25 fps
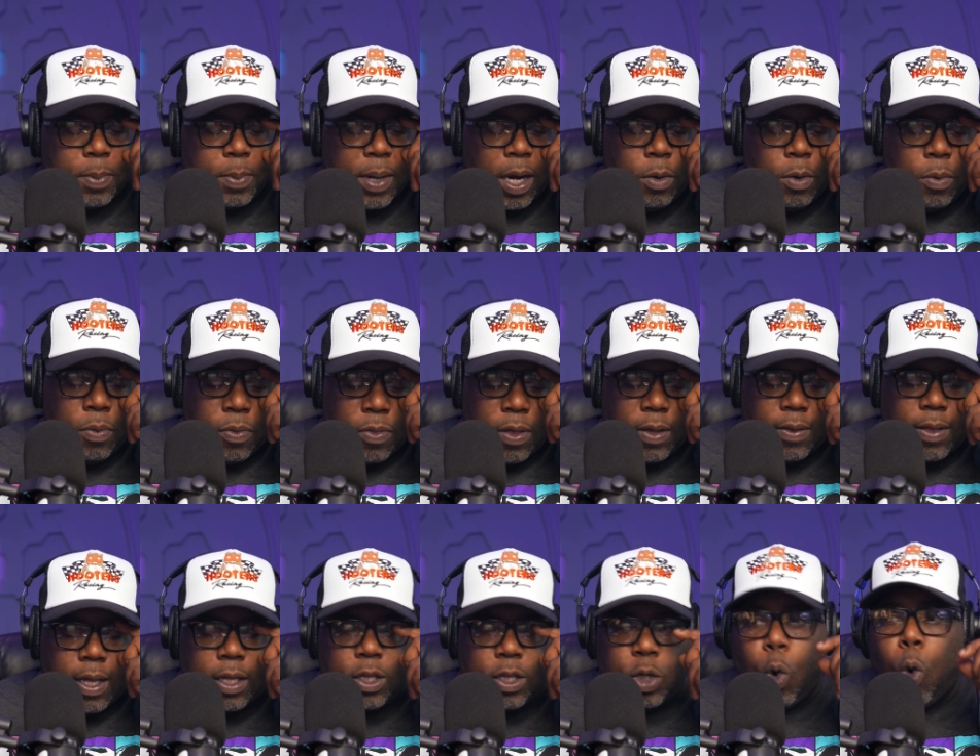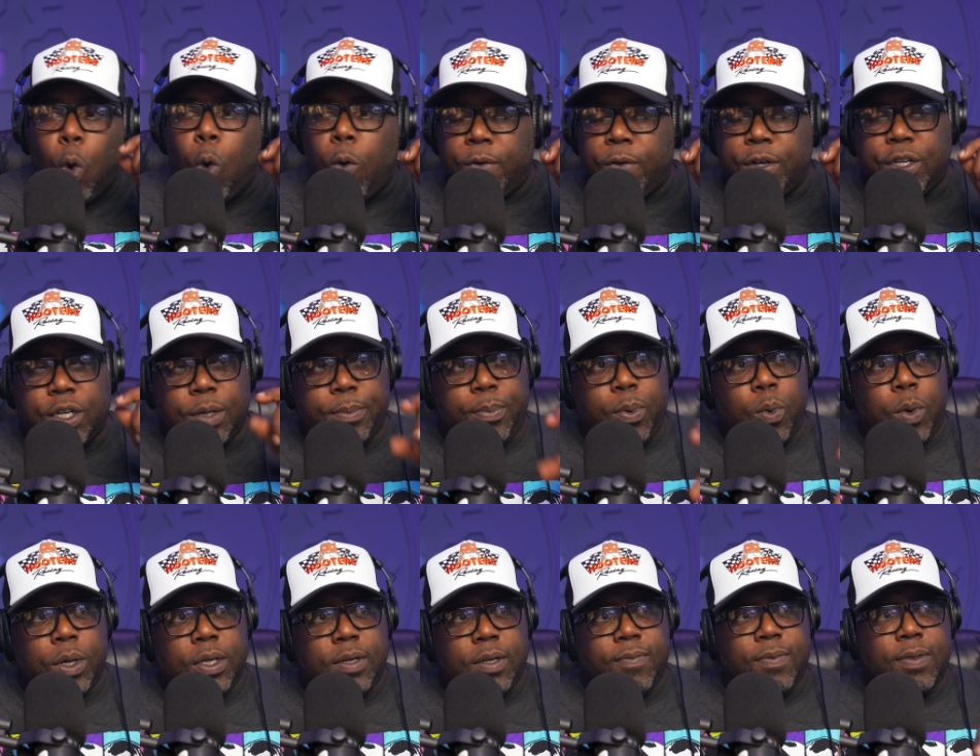But I do think that the origin
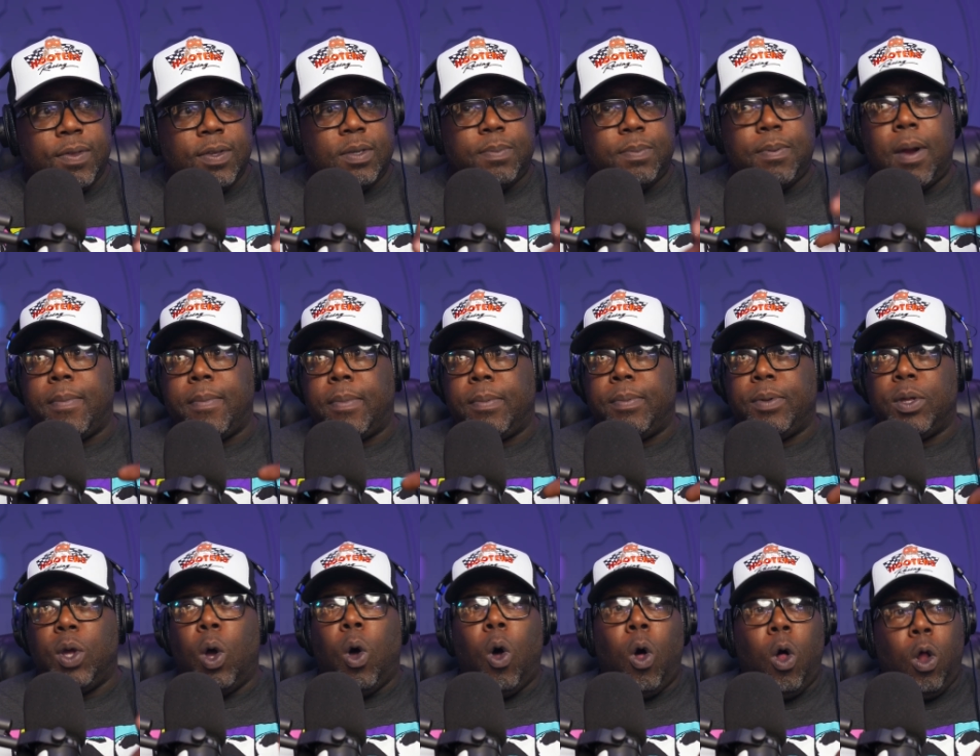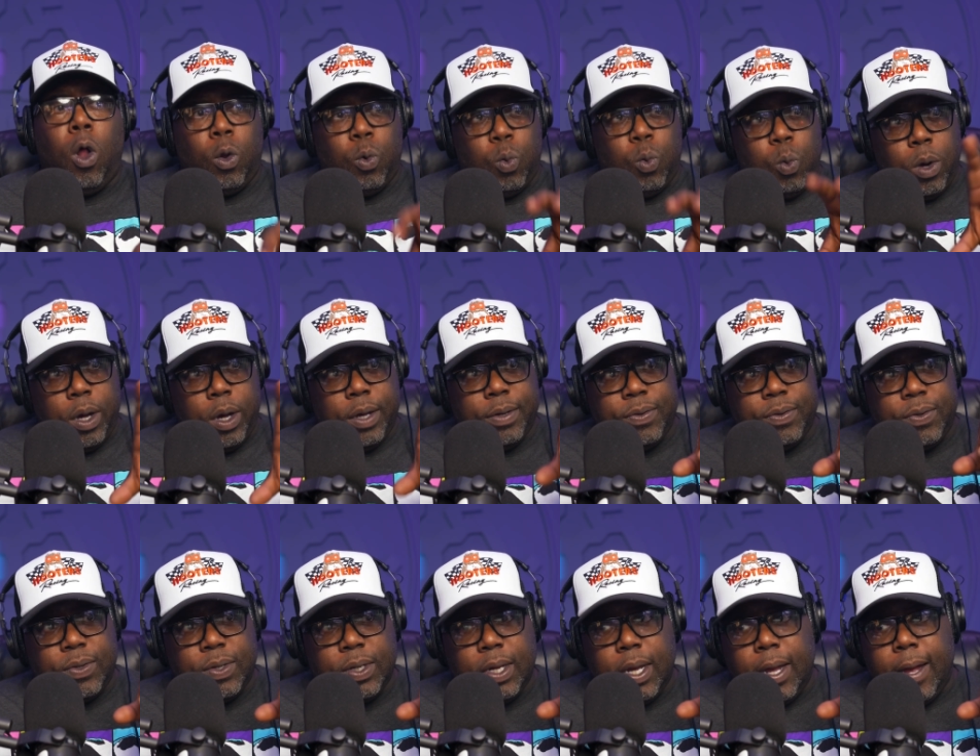point of this probably all
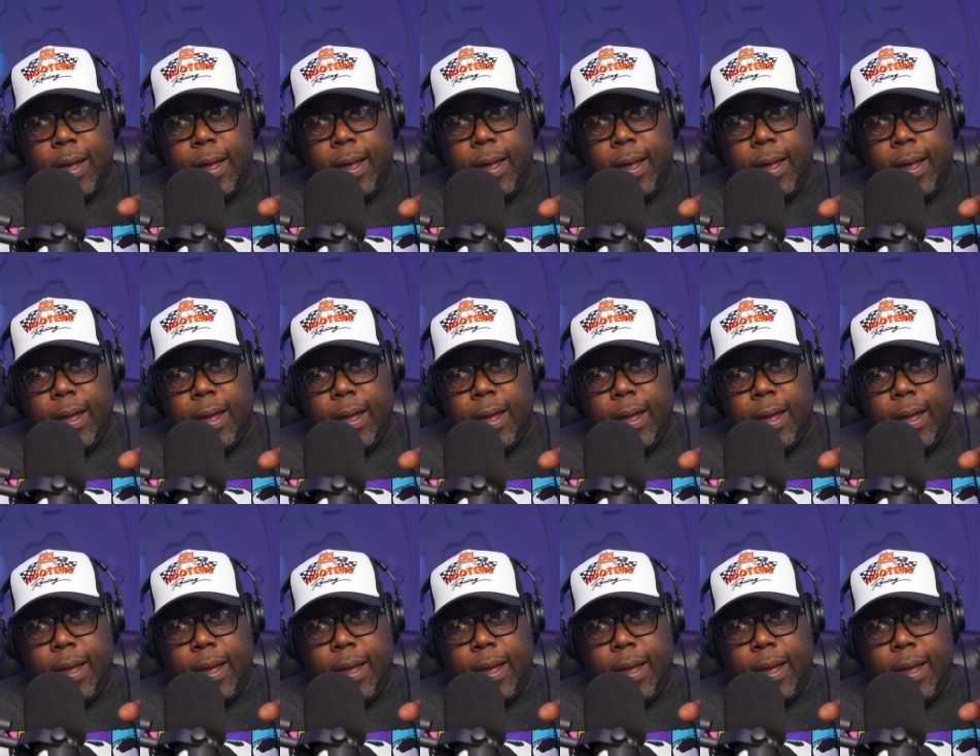was